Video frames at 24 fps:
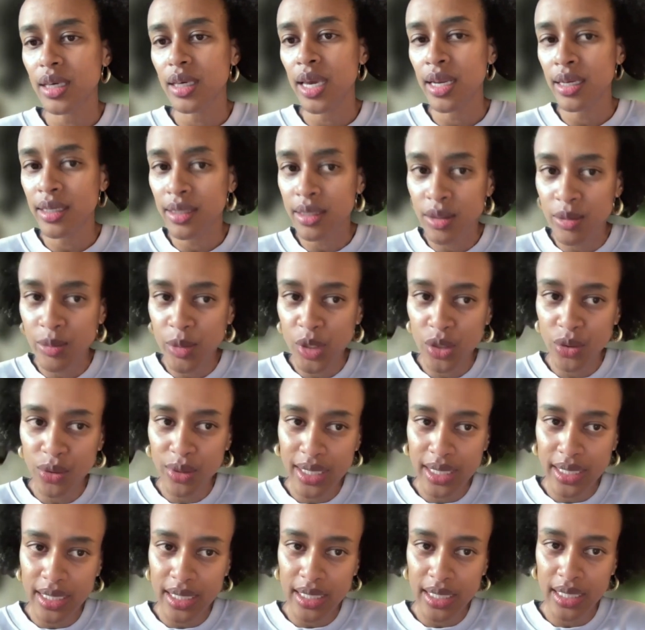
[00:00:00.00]
in
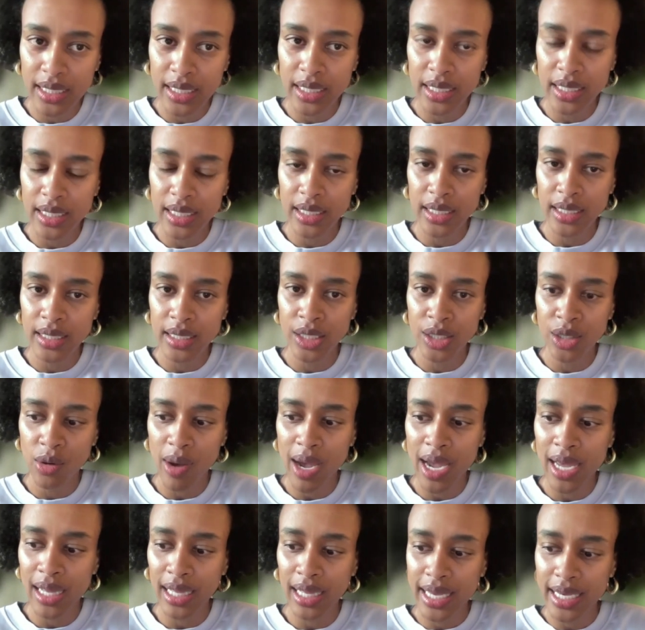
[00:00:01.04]
community,
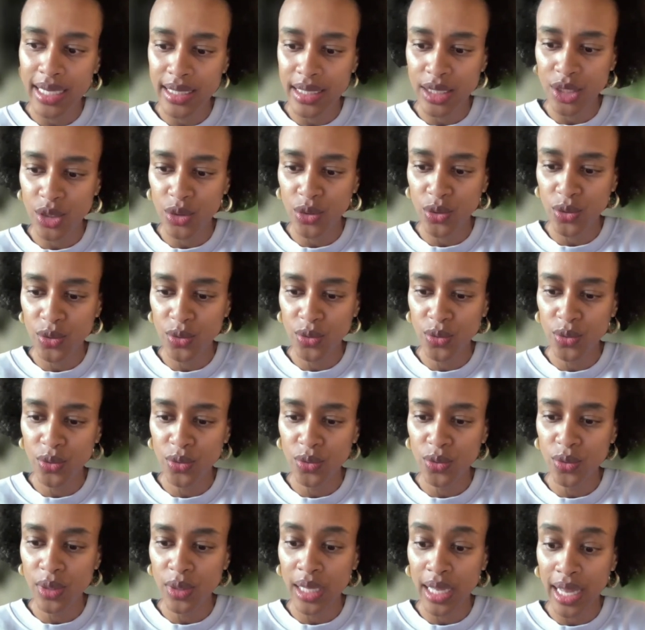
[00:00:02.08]
I like
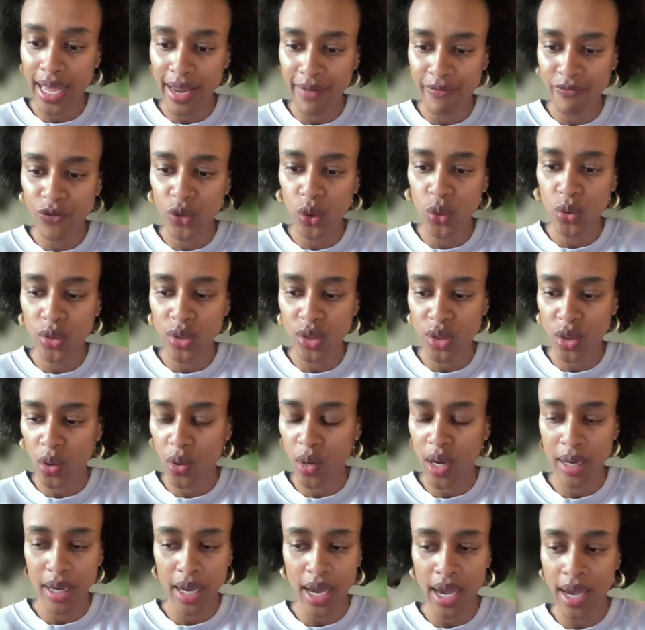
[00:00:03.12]
to let folks know